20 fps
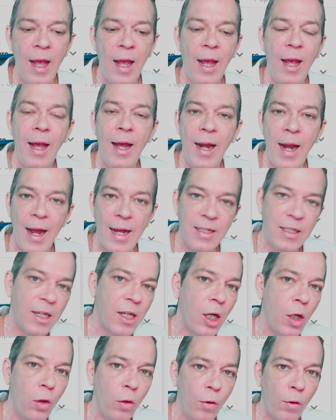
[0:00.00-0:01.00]
And as it
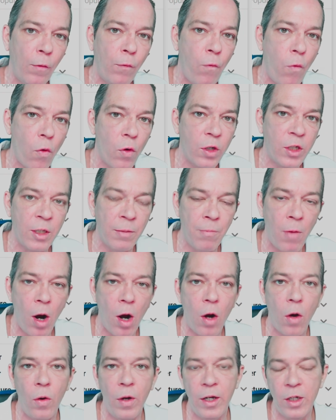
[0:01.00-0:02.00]
goes for
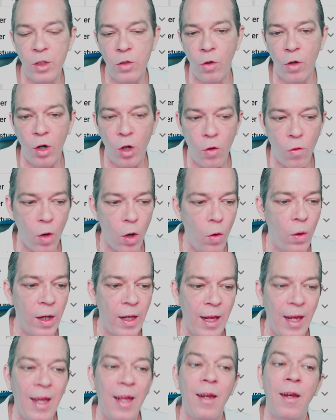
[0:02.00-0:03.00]
tomorrow, it's going to grow
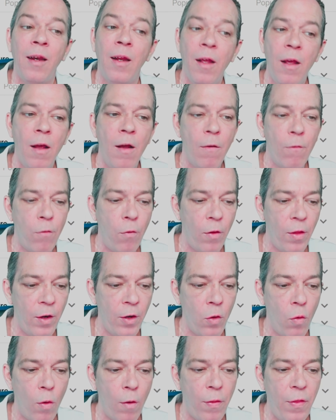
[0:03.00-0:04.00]
again for the
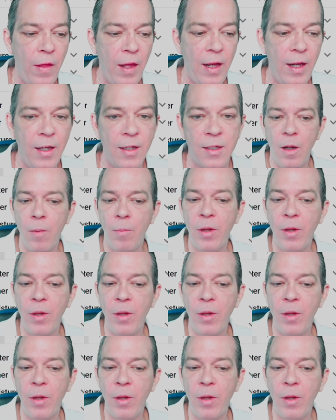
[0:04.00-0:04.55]
Northeast.